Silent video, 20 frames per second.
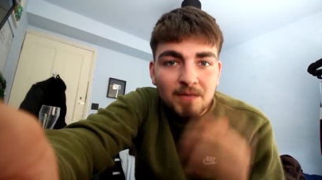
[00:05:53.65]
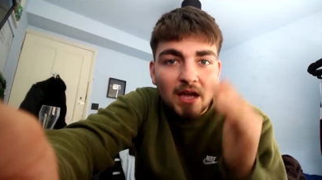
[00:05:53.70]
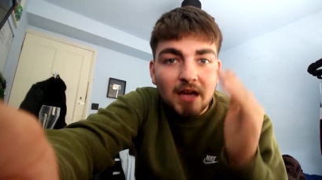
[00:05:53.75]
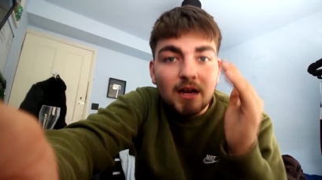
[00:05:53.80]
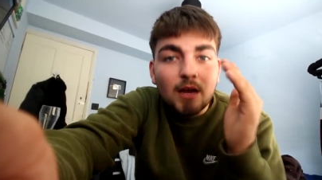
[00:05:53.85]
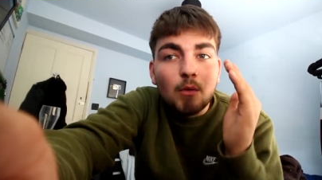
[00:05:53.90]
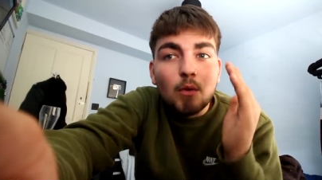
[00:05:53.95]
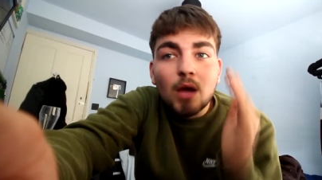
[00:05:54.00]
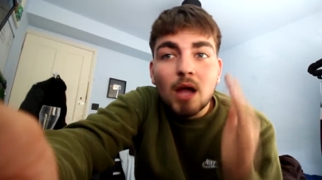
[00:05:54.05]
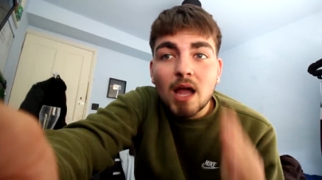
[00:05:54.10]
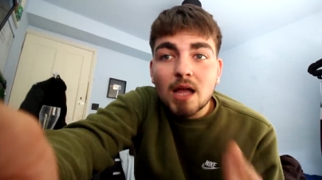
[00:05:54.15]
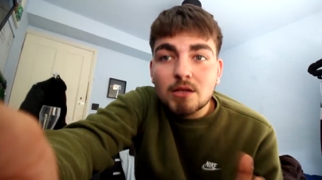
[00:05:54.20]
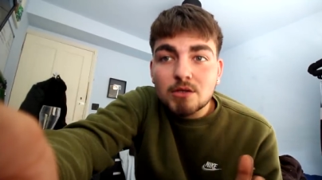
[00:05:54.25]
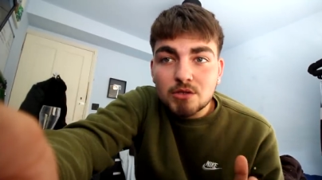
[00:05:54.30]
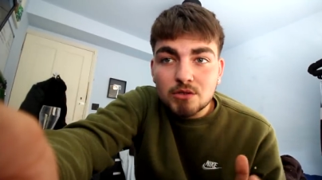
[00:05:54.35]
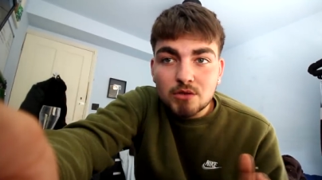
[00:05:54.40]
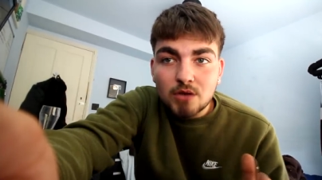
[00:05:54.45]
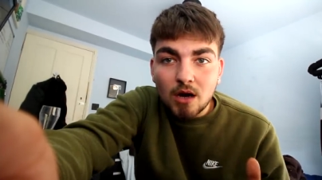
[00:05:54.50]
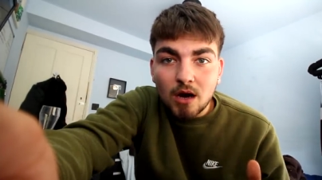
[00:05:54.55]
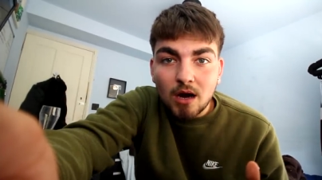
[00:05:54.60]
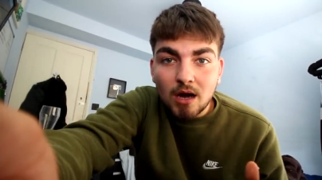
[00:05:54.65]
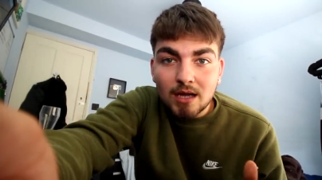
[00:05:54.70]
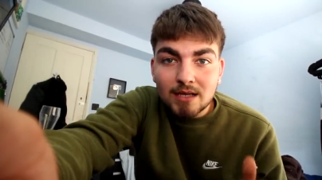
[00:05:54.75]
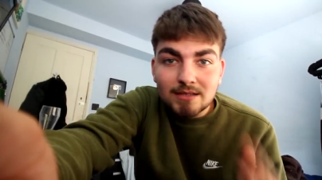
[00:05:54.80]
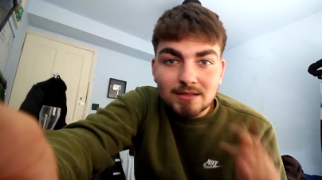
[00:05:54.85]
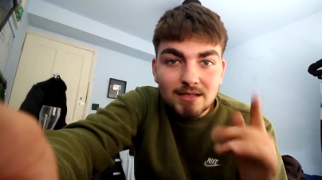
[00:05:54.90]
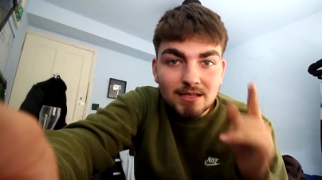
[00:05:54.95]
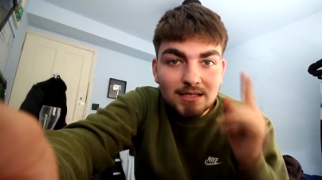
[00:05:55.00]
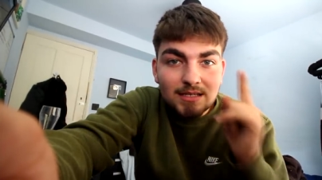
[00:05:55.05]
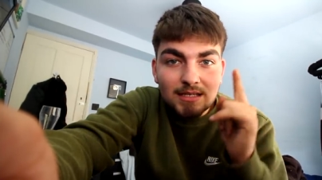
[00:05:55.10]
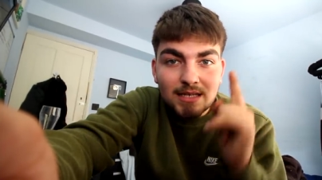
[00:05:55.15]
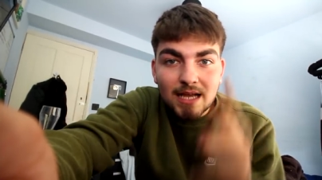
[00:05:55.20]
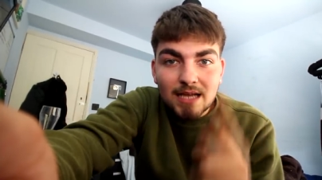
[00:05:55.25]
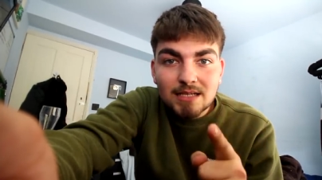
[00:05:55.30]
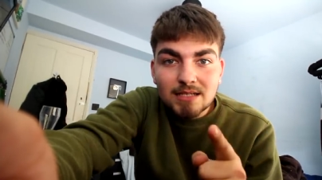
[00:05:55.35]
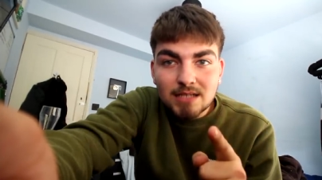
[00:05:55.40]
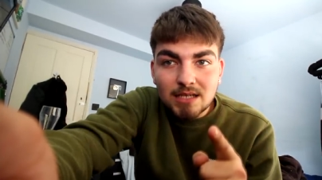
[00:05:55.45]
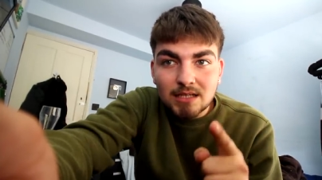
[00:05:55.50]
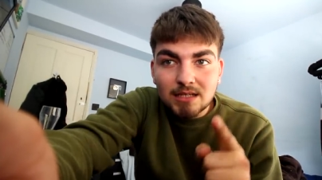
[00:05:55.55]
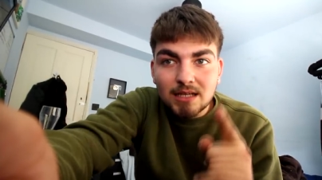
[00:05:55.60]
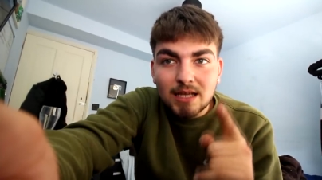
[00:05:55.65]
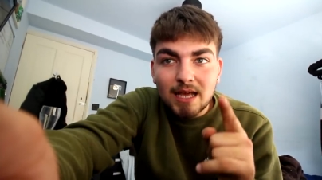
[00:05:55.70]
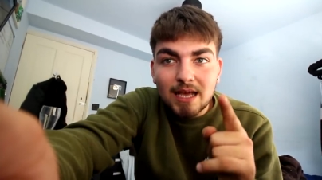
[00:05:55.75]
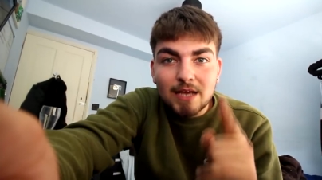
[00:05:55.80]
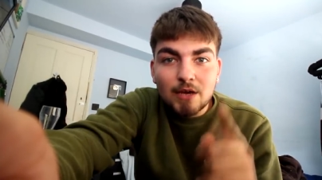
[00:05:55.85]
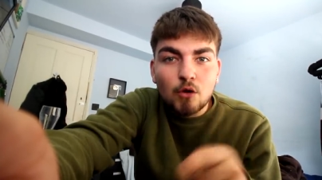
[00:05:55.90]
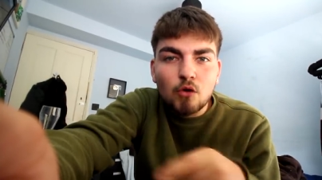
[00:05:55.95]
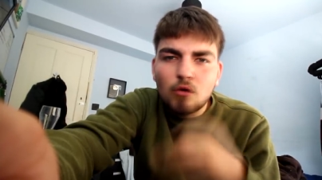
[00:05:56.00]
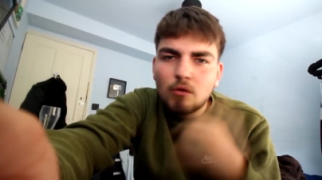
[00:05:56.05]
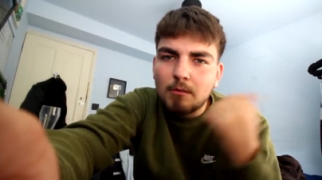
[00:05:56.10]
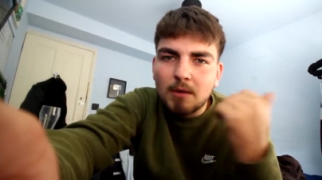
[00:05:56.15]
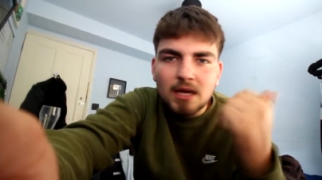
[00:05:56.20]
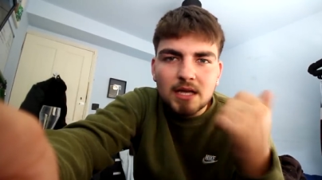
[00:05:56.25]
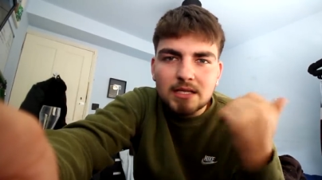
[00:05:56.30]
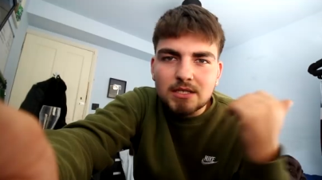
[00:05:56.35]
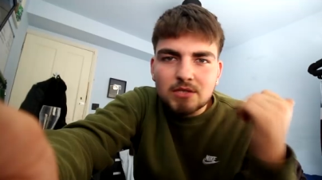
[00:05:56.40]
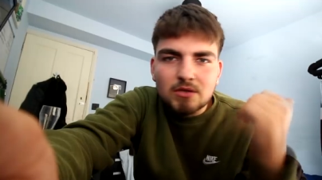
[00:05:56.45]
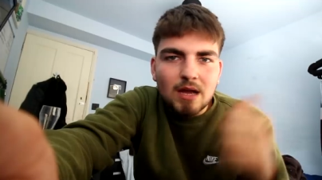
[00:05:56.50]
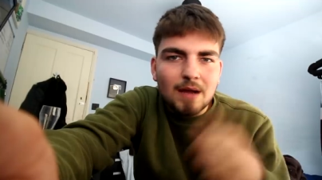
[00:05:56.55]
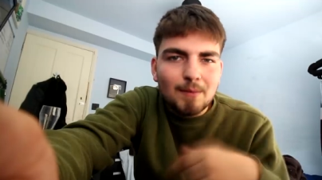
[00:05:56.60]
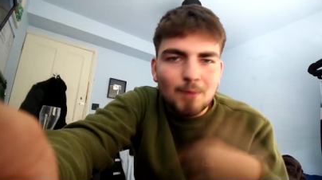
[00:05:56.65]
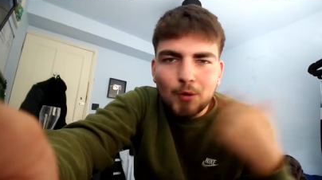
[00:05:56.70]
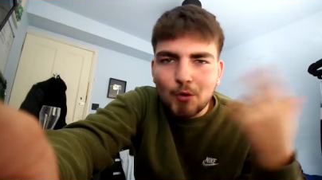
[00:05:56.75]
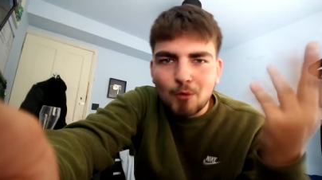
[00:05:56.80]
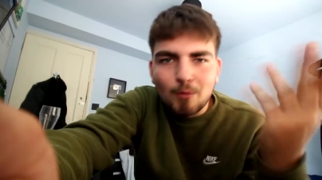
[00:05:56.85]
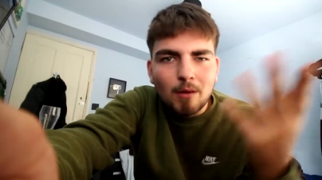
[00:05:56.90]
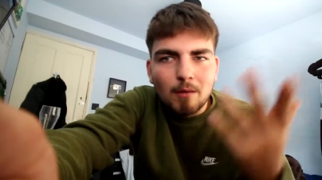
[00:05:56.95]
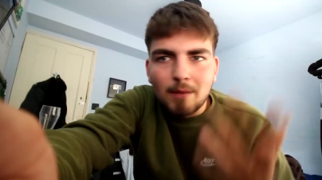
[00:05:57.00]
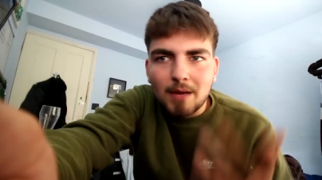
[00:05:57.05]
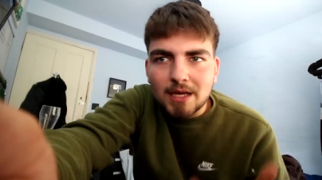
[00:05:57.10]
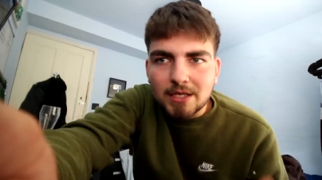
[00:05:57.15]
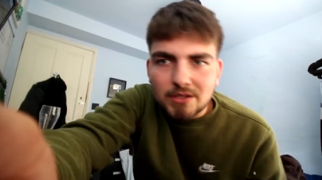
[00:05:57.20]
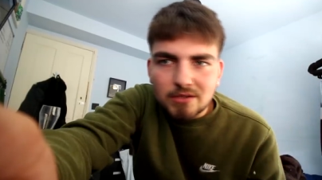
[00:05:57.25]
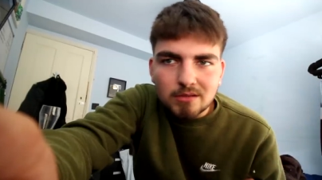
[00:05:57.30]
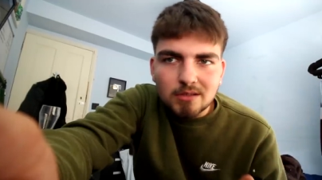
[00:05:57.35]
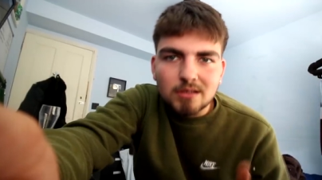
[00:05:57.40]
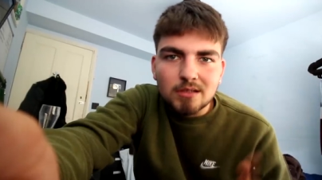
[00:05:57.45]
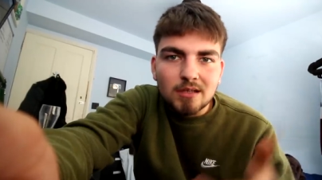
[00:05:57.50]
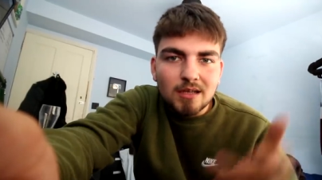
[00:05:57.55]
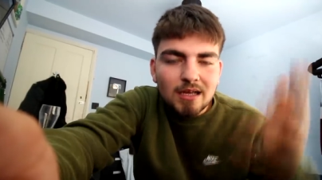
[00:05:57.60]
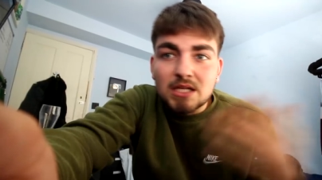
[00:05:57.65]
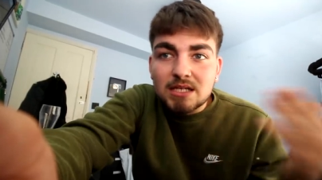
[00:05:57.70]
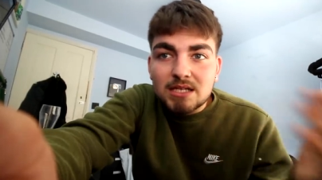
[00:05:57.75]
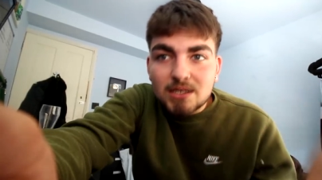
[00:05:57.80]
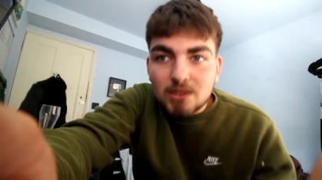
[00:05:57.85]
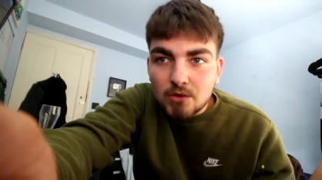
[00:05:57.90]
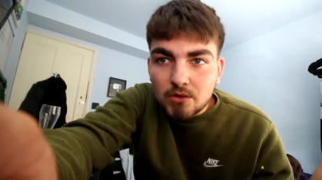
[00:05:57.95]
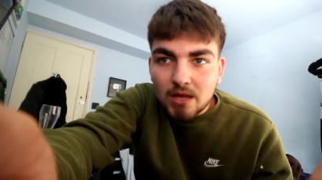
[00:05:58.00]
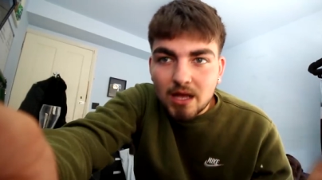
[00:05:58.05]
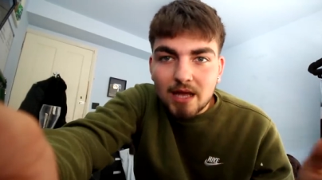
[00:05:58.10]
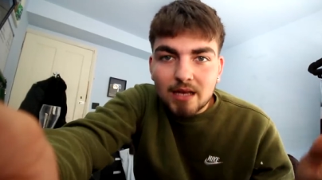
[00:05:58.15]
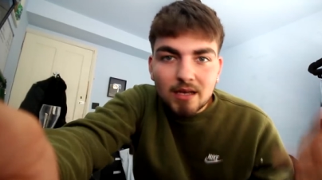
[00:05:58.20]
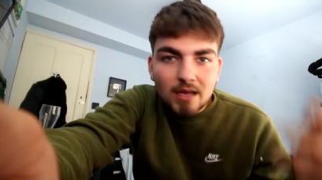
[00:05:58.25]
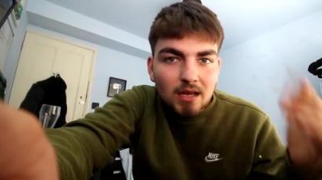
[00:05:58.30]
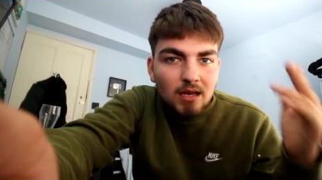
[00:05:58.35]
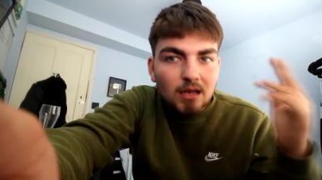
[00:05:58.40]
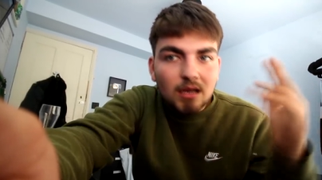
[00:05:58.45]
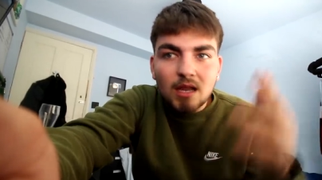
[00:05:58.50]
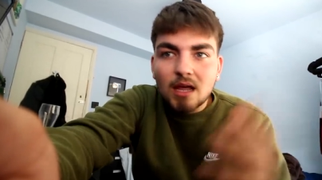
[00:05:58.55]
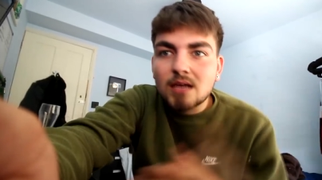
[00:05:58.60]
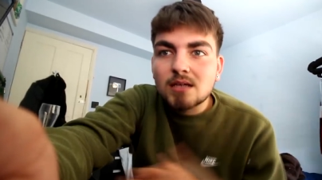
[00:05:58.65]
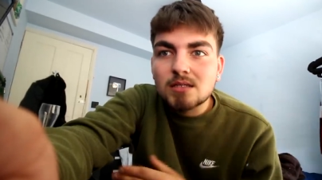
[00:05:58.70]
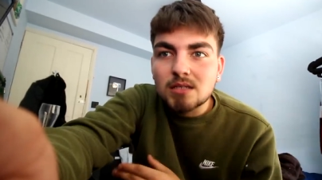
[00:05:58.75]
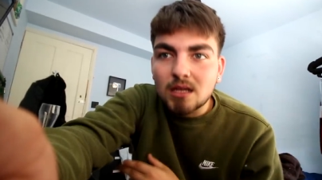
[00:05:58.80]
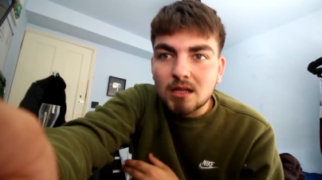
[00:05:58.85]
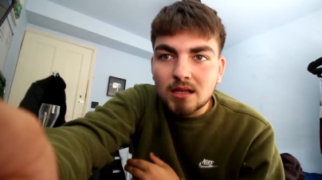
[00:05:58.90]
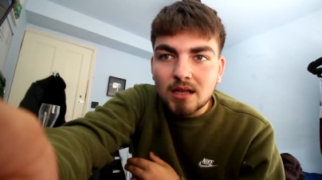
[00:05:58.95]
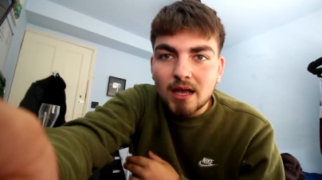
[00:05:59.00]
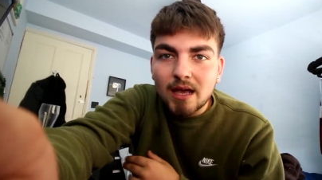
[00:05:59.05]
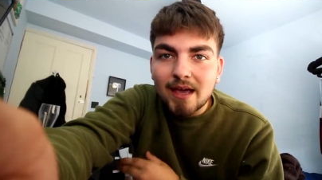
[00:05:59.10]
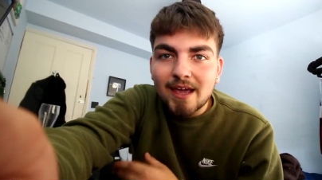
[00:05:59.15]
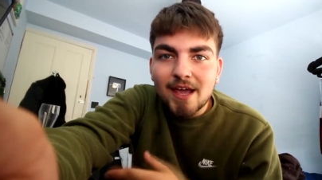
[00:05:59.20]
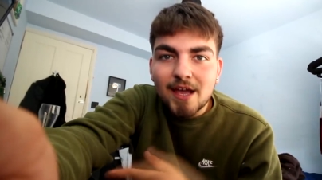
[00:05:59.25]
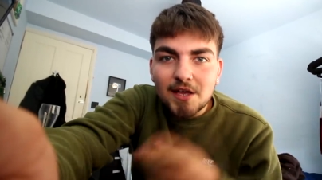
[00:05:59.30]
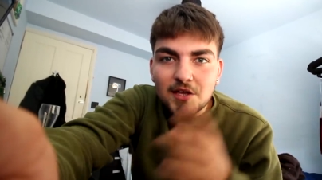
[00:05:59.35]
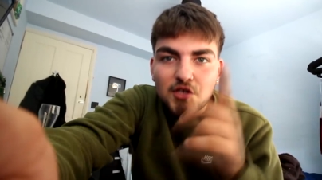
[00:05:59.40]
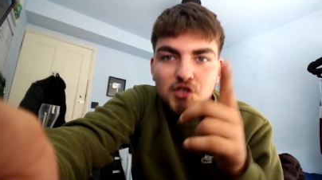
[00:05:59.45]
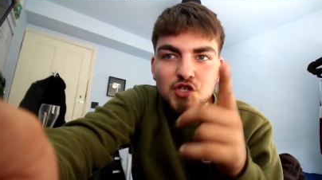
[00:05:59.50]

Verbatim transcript: And I will catch you guys next Sunday or on my Instagram or on my Patreon. Until then, next Sunday.